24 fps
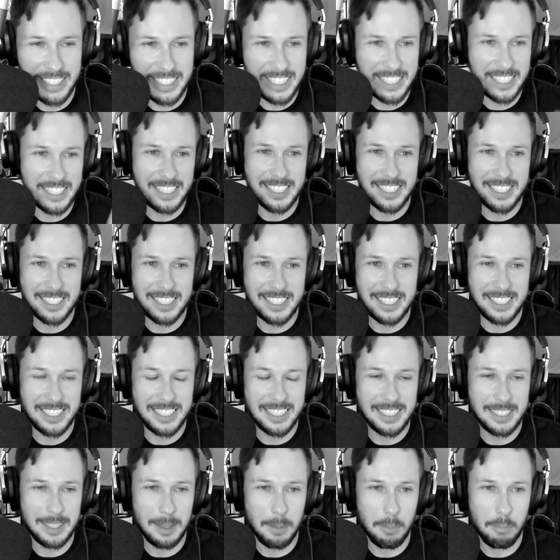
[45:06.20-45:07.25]

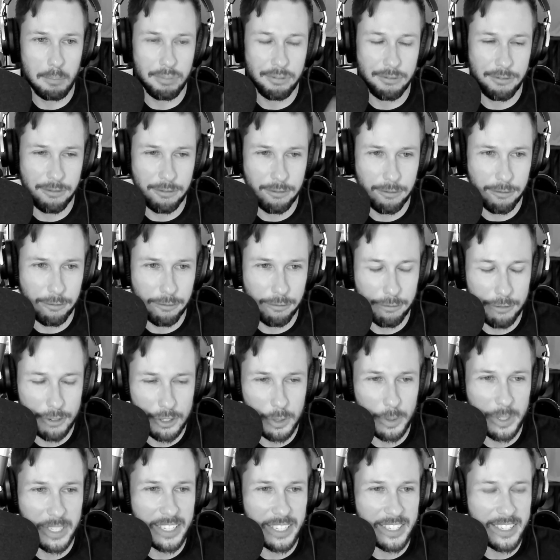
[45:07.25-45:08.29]

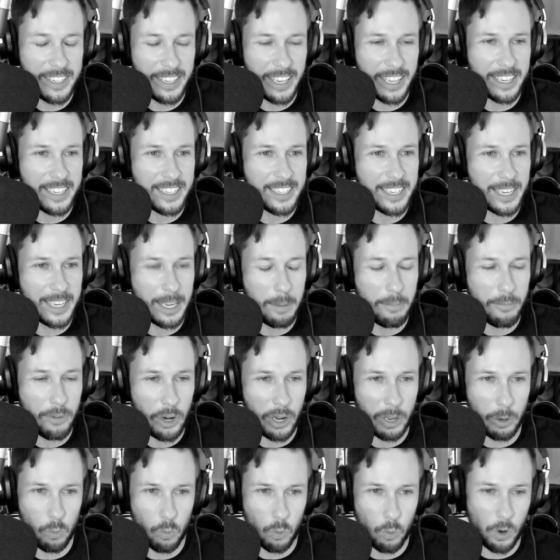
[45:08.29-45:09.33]
so it doesn't like seem
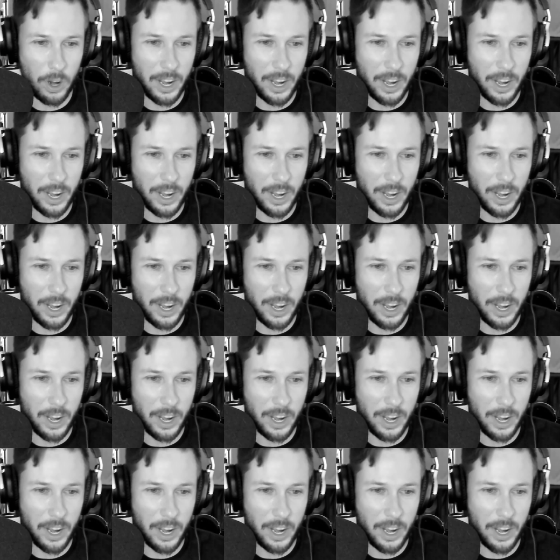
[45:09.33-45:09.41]
very.